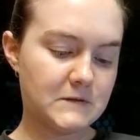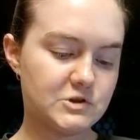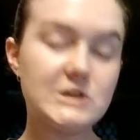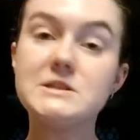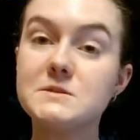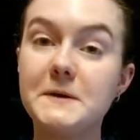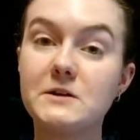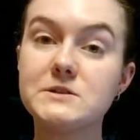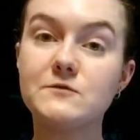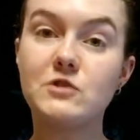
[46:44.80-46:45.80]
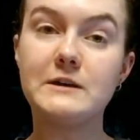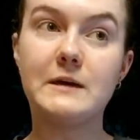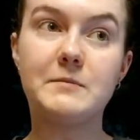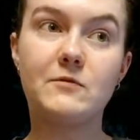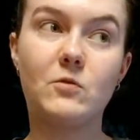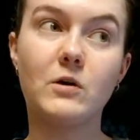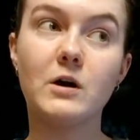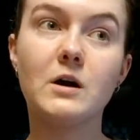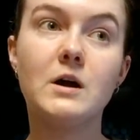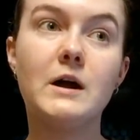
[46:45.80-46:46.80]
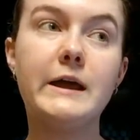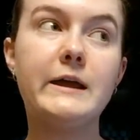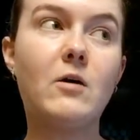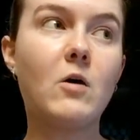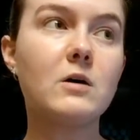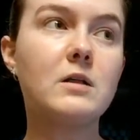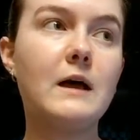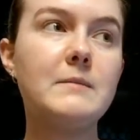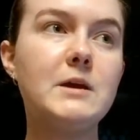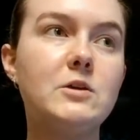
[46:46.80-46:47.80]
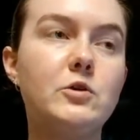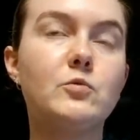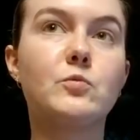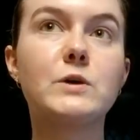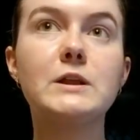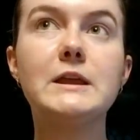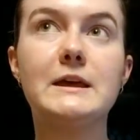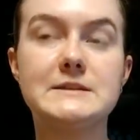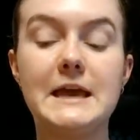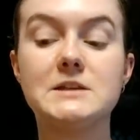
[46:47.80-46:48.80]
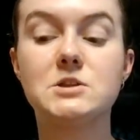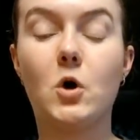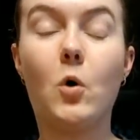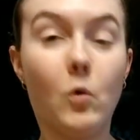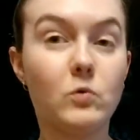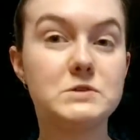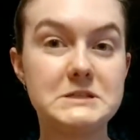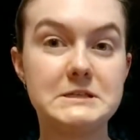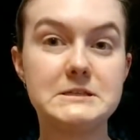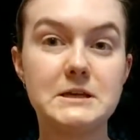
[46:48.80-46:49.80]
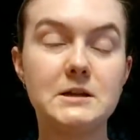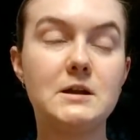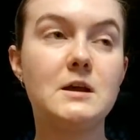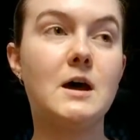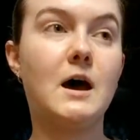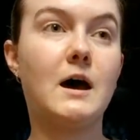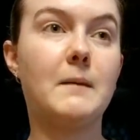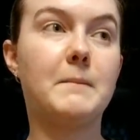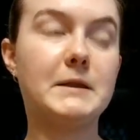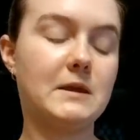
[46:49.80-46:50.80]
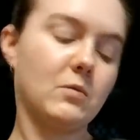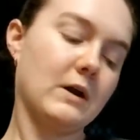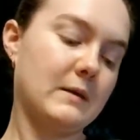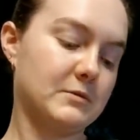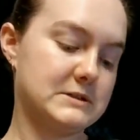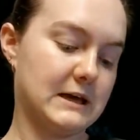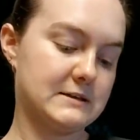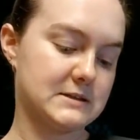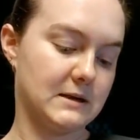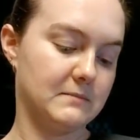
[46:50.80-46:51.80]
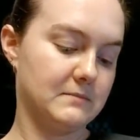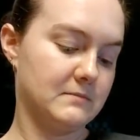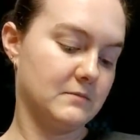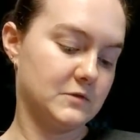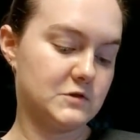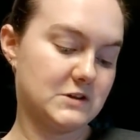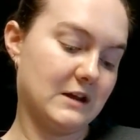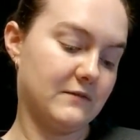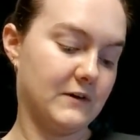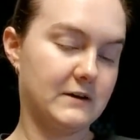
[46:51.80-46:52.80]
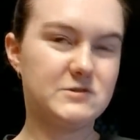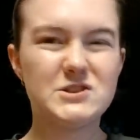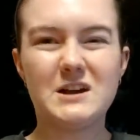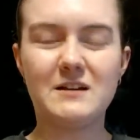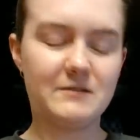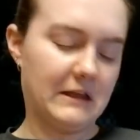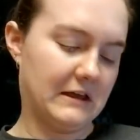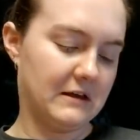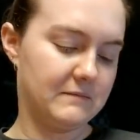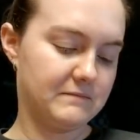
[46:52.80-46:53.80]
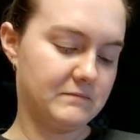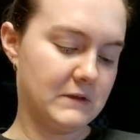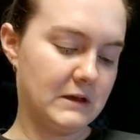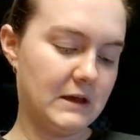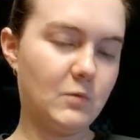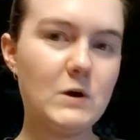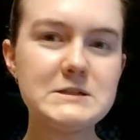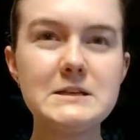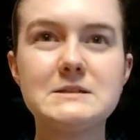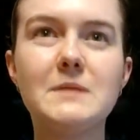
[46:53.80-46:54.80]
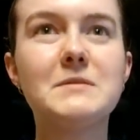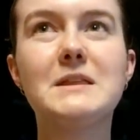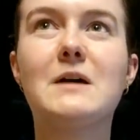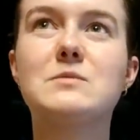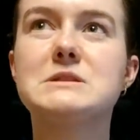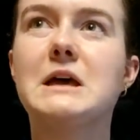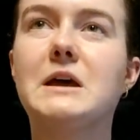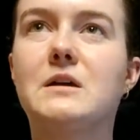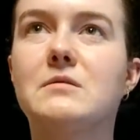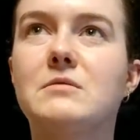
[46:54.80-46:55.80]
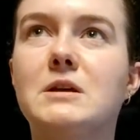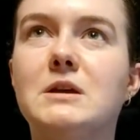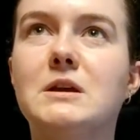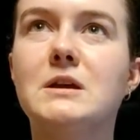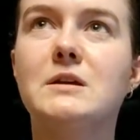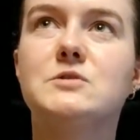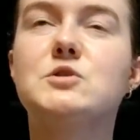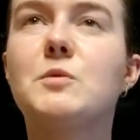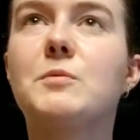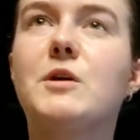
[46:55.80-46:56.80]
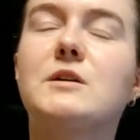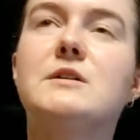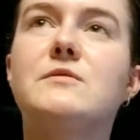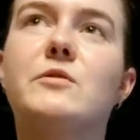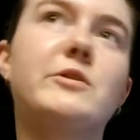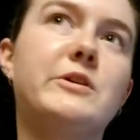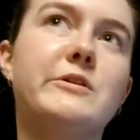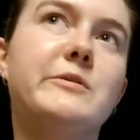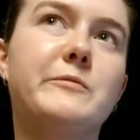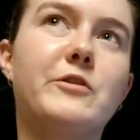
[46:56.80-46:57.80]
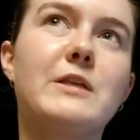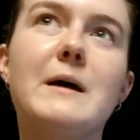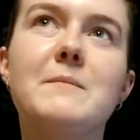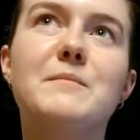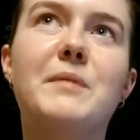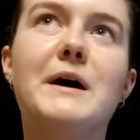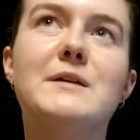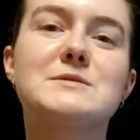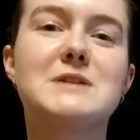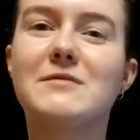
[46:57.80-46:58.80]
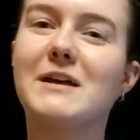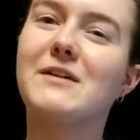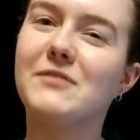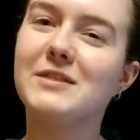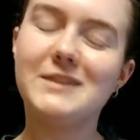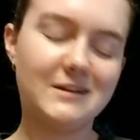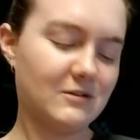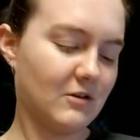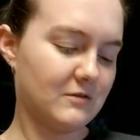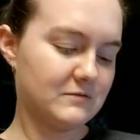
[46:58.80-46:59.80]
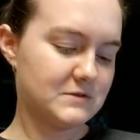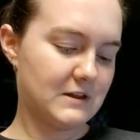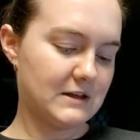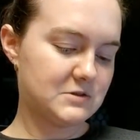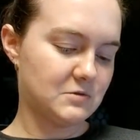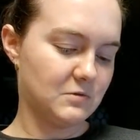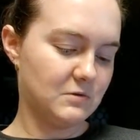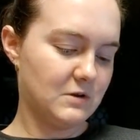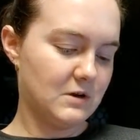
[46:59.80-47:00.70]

Jason's parents have tried that before. In our climate, it takes the whole season, but they were able to get some, which is kind of fun. Just kind of like it wasn't something that was like super productive for them, but it was kind of like a fun thing to grow. So that's cool.